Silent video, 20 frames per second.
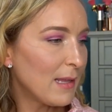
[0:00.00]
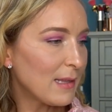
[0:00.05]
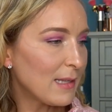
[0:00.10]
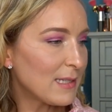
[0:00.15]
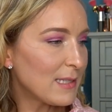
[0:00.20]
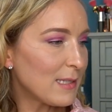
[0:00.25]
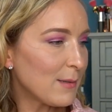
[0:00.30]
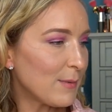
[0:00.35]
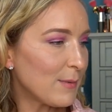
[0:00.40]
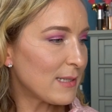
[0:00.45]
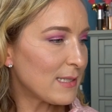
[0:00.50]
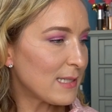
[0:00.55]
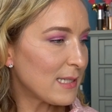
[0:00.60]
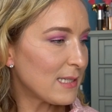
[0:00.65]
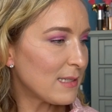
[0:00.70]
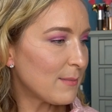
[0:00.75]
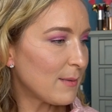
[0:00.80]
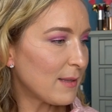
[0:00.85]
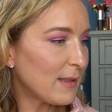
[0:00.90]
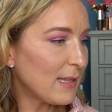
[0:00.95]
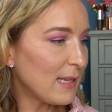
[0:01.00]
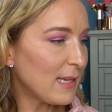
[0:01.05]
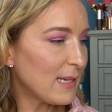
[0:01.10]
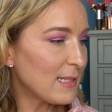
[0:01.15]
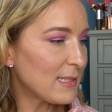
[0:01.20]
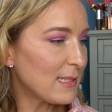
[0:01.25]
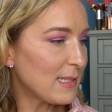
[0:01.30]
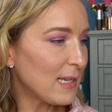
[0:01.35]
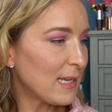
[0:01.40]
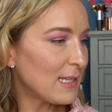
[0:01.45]
Let's it says about
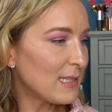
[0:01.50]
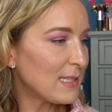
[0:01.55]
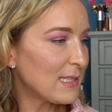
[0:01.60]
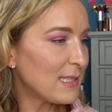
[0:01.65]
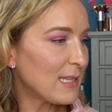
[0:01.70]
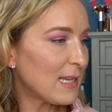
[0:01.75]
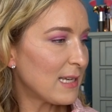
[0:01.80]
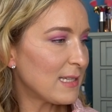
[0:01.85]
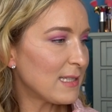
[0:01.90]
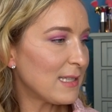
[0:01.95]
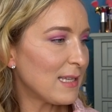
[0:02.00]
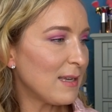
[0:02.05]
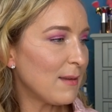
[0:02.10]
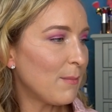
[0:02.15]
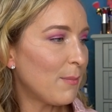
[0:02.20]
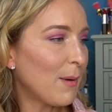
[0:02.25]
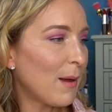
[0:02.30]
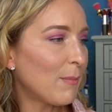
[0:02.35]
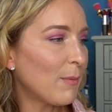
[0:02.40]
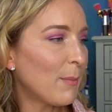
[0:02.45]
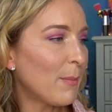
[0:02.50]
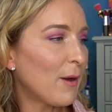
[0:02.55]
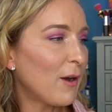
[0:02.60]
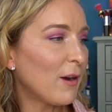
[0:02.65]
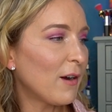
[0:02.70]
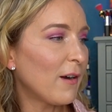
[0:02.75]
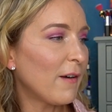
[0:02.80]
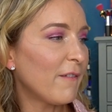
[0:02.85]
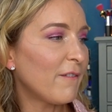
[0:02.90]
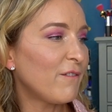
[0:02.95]
these. It says the
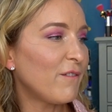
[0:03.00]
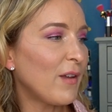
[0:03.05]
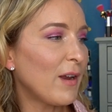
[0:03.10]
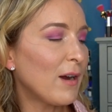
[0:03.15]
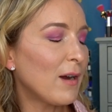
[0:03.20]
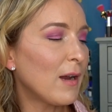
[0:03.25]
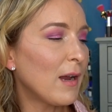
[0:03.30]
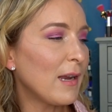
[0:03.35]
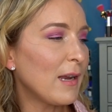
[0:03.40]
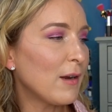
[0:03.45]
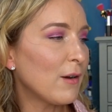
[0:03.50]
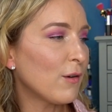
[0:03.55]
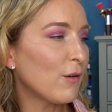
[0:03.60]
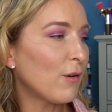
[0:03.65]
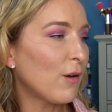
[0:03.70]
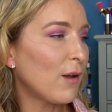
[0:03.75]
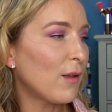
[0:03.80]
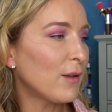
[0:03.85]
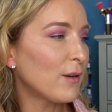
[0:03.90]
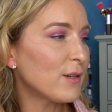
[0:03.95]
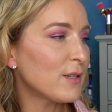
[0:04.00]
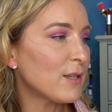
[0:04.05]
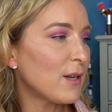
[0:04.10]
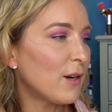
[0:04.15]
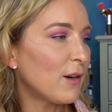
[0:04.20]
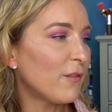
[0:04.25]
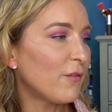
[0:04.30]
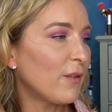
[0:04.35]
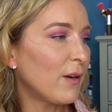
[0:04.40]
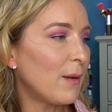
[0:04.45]
Baublebar Farah ear crawlers
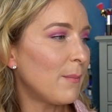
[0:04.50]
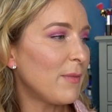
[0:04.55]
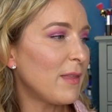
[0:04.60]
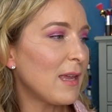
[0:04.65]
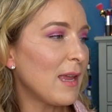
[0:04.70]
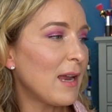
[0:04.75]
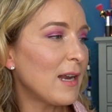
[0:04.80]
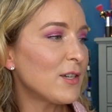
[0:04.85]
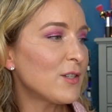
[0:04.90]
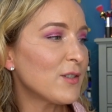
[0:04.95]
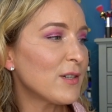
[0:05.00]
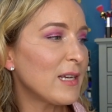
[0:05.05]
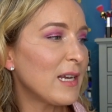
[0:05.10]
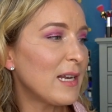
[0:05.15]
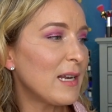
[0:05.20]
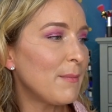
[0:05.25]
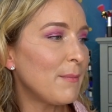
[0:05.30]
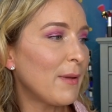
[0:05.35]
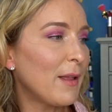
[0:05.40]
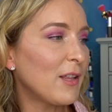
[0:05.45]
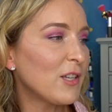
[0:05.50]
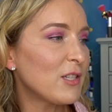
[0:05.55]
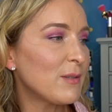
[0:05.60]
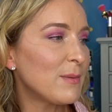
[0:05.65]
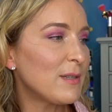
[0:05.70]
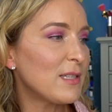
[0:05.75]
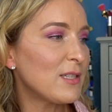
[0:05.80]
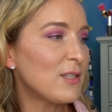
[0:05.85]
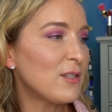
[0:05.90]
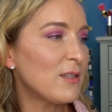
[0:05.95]
are from the intricate
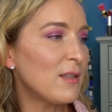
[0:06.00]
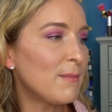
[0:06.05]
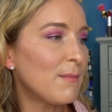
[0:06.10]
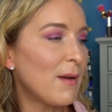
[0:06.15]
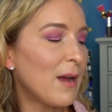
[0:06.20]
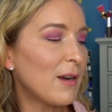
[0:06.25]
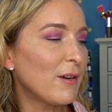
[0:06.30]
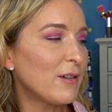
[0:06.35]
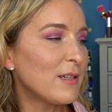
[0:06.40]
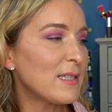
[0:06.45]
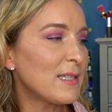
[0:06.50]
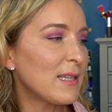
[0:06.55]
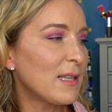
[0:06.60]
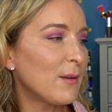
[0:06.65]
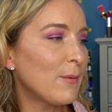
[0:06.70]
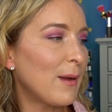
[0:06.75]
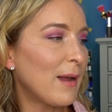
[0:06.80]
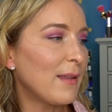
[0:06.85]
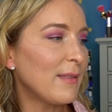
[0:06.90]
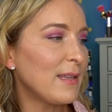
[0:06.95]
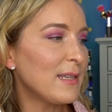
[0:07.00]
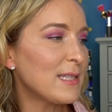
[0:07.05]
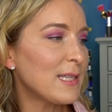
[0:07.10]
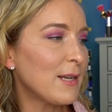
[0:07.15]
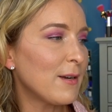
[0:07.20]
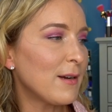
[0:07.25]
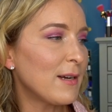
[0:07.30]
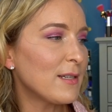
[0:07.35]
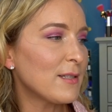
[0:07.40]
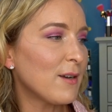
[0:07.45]
embellishments to the modern silhouette. These
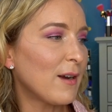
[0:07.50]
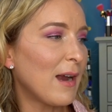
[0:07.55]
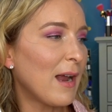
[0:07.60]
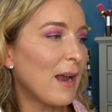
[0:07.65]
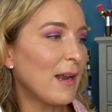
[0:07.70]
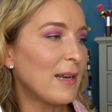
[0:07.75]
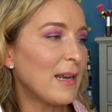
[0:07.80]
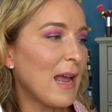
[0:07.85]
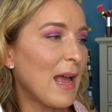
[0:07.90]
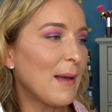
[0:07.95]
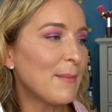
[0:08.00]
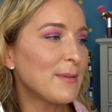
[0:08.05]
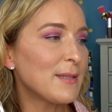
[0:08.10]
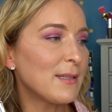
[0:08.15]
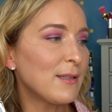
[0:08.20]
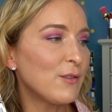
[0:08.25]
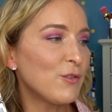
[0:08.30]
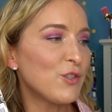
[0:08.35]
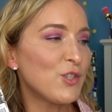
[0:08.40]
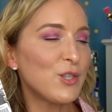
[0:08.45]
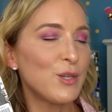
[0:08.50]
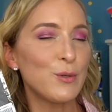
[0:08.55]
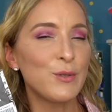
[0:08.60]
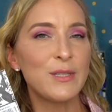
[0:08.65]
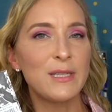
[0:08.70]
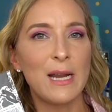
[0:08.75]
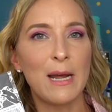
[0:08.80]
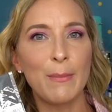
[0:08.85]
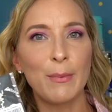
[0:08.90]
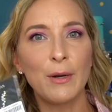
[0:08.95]
earrings are an absolute
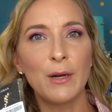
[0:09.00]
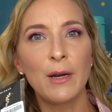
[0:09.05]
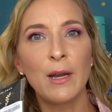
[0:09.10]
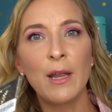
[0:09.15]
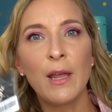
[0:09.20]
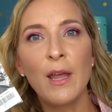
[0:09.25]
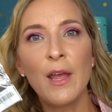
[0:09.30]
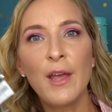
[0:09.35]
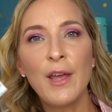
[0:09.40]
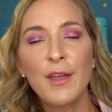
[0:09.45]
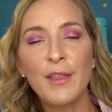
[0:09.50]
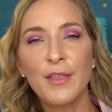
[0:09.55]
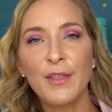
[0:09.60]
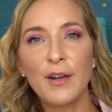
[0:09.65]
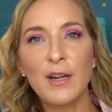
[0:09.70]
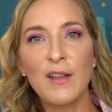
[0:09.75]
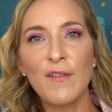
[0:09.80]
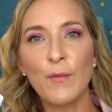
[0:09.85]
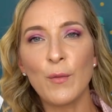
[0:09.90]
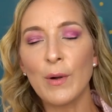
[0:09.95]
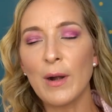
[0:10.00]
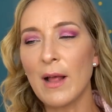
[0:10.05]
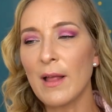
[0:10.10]
showstopper. $34.